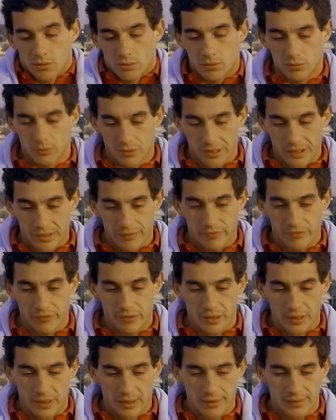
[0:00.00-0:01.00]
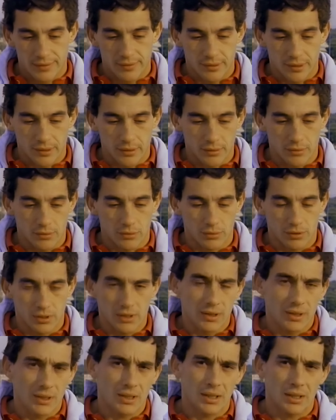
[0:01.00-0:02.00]
to drive fast and to
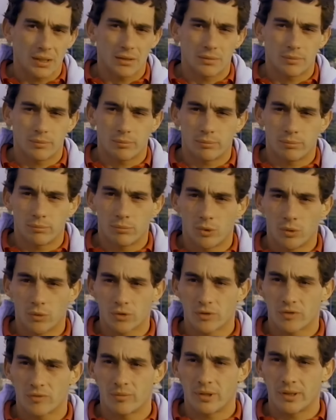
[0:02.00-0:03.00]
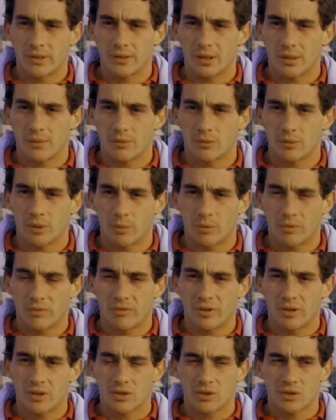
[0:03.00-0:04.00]
dedicate most of my time to my
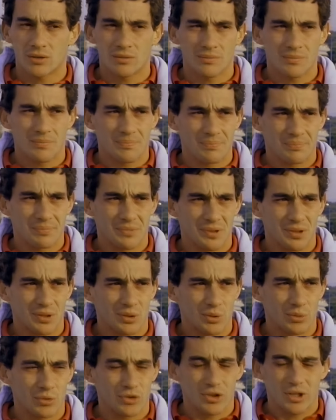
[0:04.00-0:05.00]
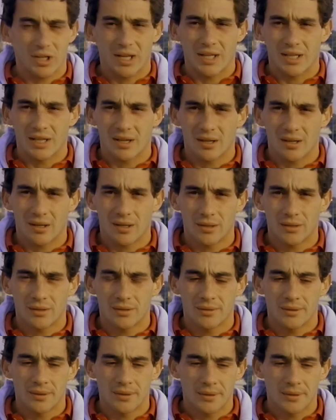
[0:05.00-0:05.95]
profession, to train hard.